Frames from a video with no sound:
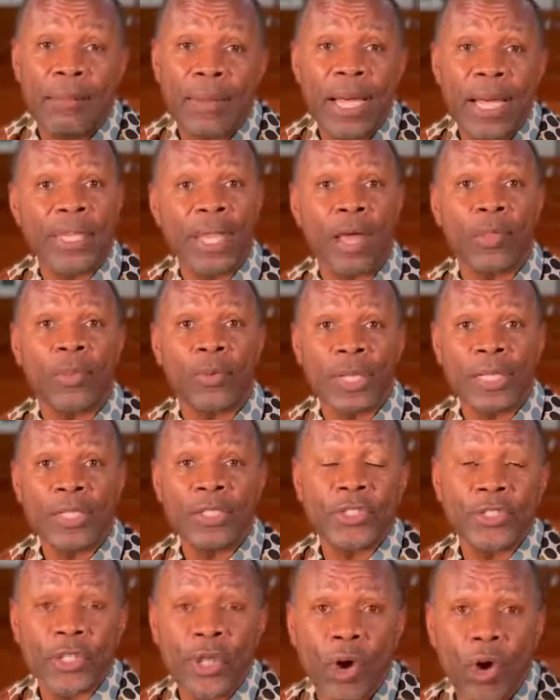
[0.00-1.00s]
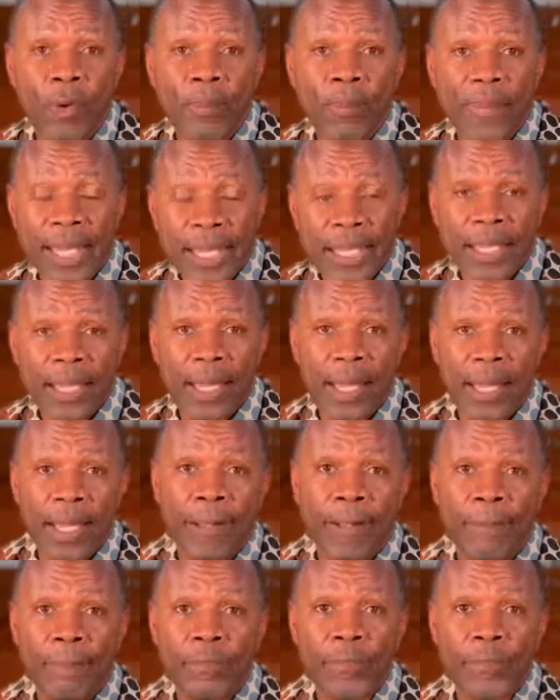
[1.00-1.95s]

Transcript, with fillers: another installment um,